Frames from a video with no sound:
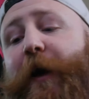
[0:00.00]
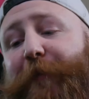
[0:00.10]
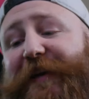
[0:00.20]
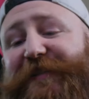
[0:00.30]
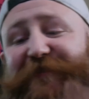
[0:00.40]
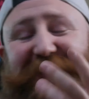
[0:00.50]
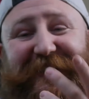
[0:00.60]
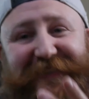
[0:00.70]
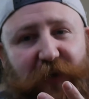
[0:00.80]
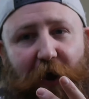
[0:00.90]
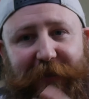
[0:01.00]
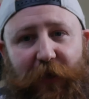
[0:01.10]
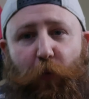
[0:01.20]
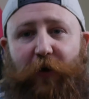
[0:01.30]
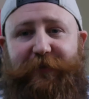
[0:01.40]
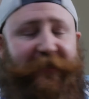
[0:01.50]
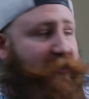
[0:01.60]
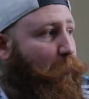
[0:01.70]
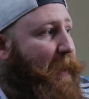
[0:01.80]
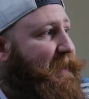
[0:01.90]
because of the design they wanted,
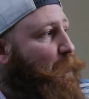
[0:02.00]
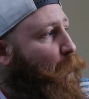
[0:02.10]
the way they